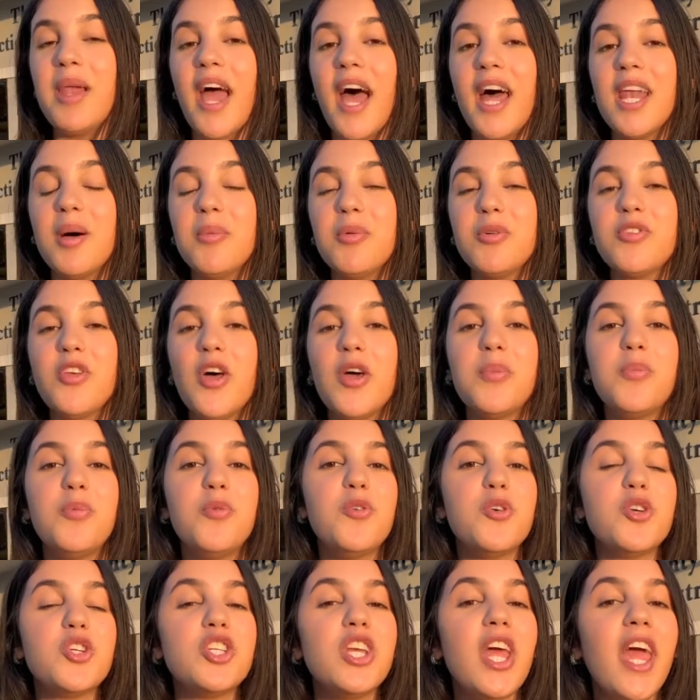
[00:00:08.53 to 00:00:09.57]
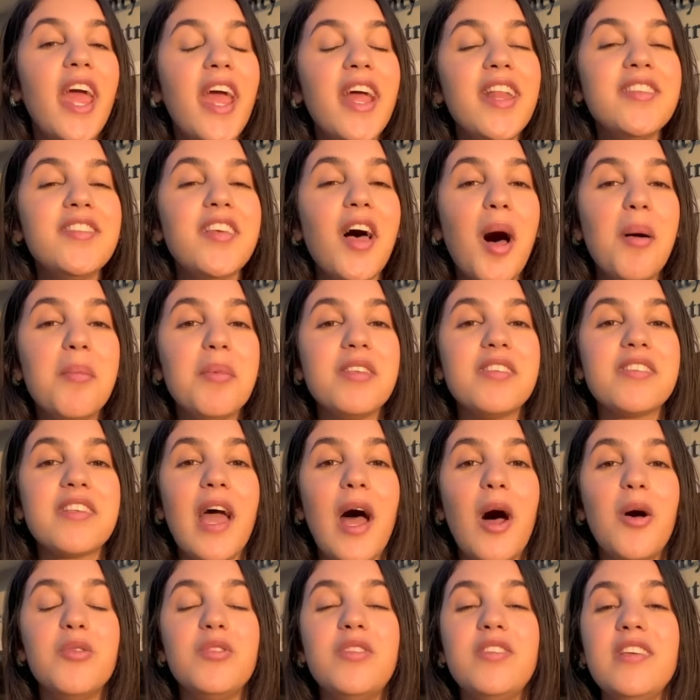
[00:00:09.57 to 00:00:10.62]
Leanne Abu Tarbush in Thomas
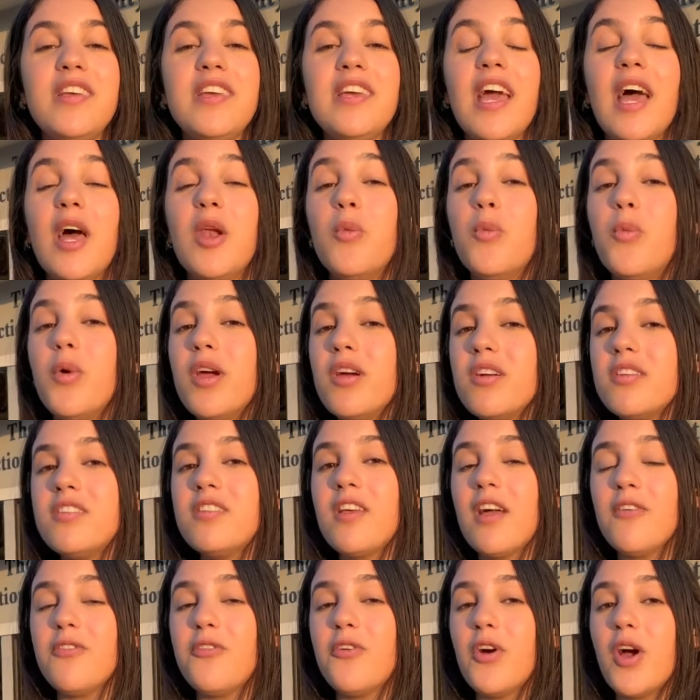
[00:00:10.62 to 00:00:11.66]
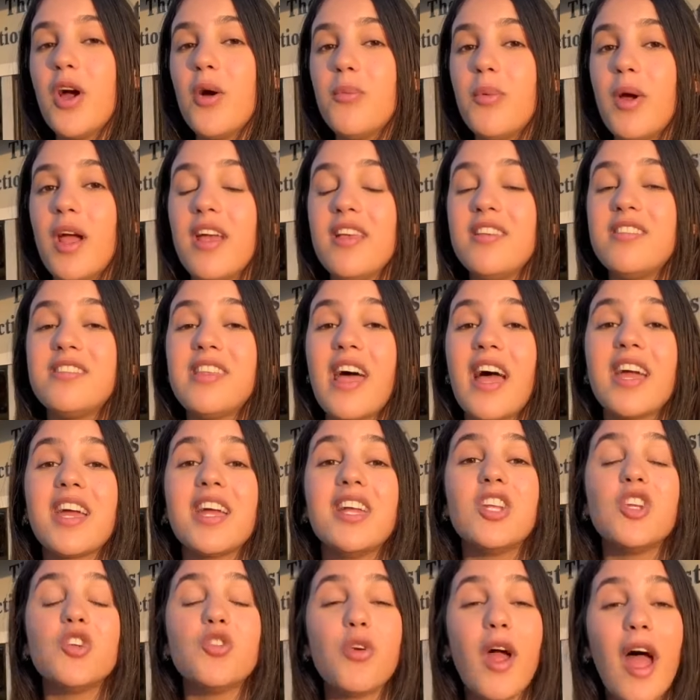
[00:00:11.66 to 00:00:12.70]
County, and we're set for a race that
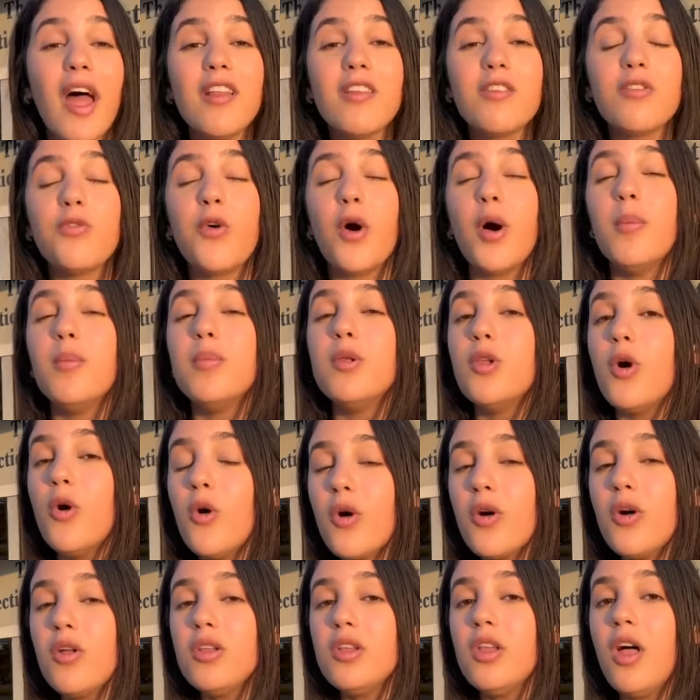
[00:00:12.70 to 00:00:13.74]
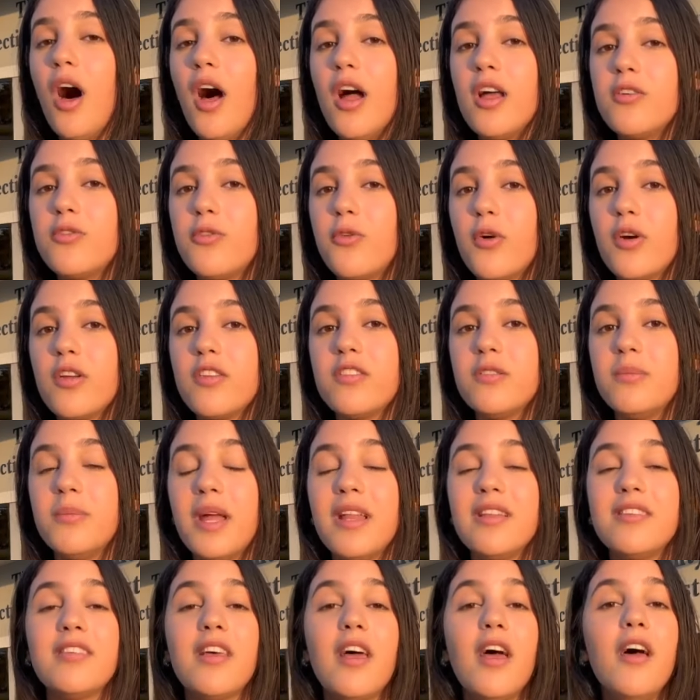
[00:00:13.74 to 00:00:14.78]
could transform local law
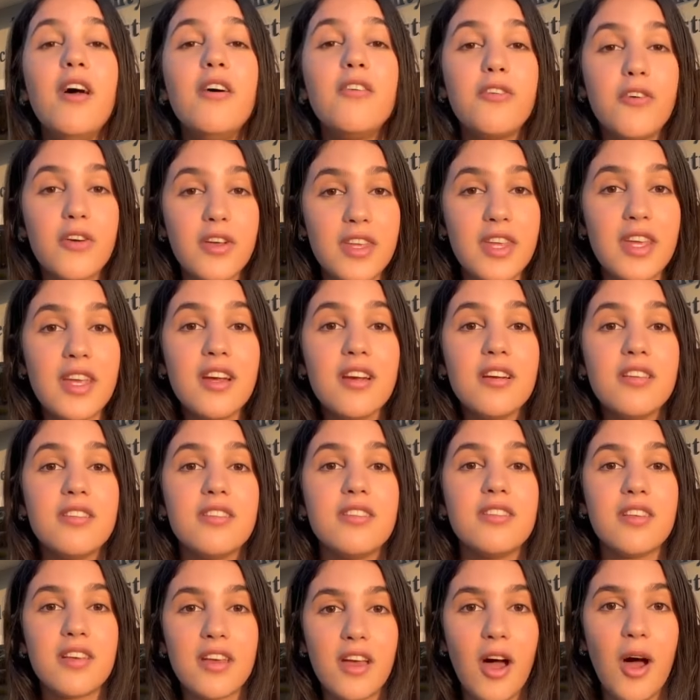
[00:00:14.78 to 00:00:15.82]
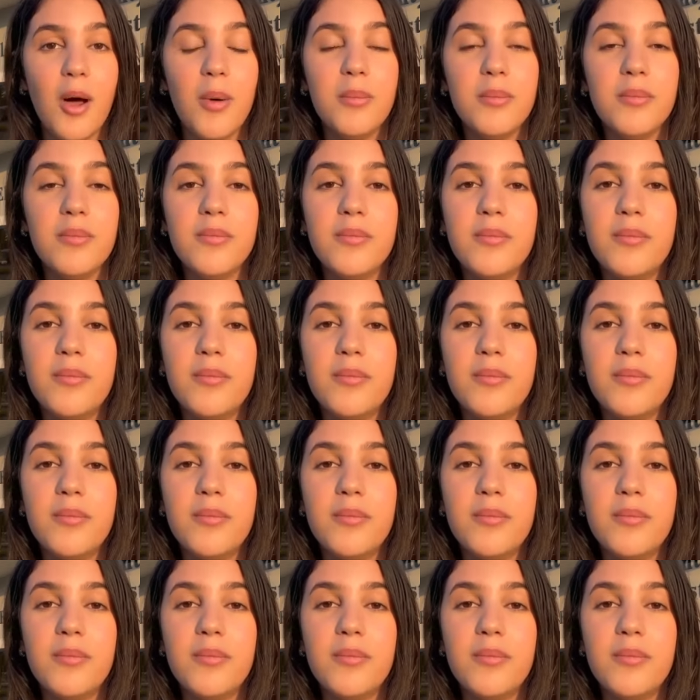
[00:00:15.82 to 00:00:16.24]
enforcement for years to come.